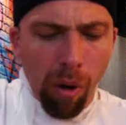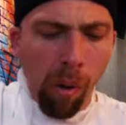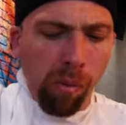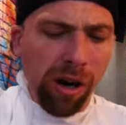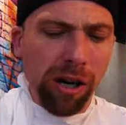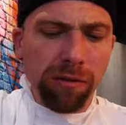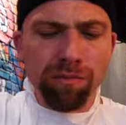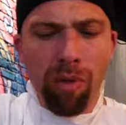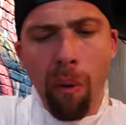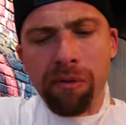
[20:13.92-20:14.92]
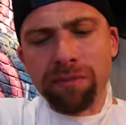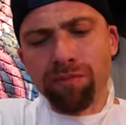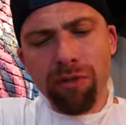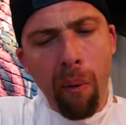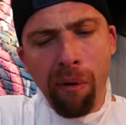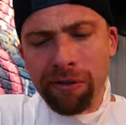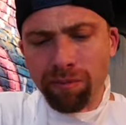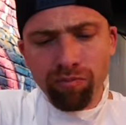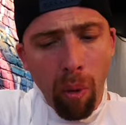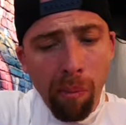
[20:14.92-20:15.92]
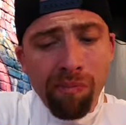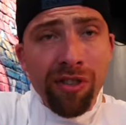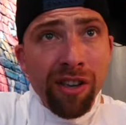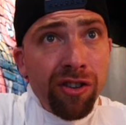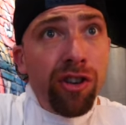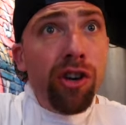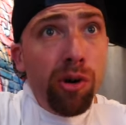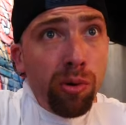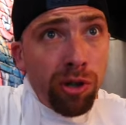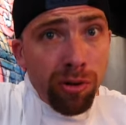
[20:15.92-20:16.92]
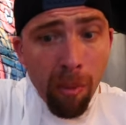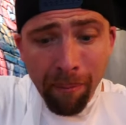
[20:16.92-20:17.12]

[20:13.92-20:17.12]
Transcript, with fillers: Oh wow. This is huge.